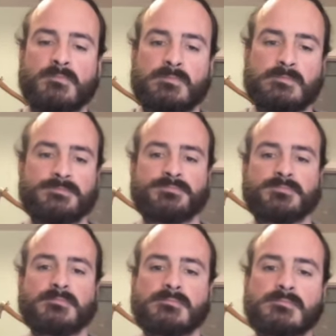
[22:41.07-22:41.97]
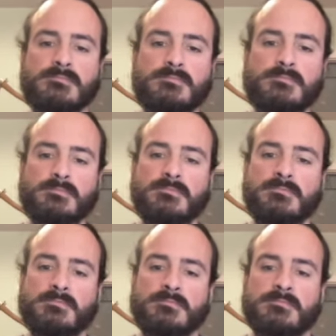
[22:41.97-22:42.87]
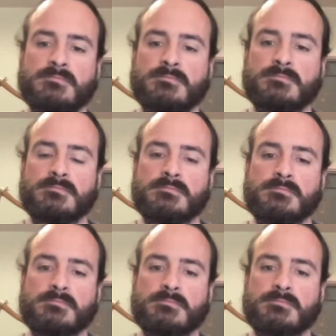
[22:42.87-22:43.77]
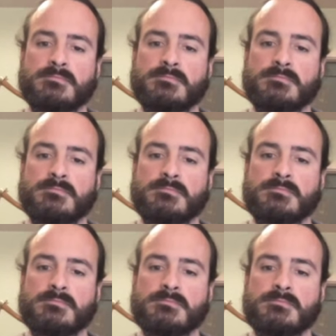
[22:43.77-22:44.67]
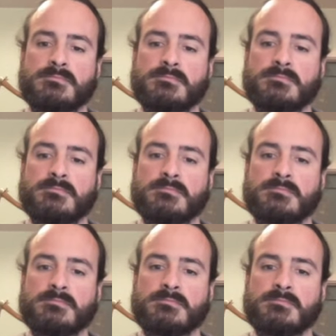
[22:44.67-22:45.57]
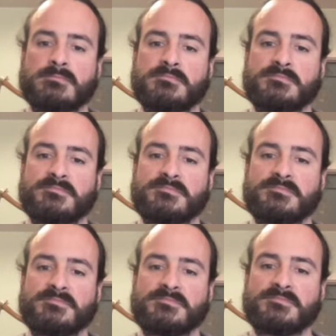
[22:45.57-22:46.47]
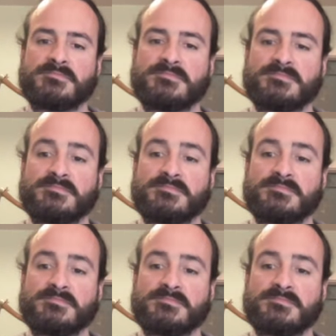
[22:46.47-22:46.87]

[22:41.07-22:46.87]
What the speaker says: This person isn't speaking.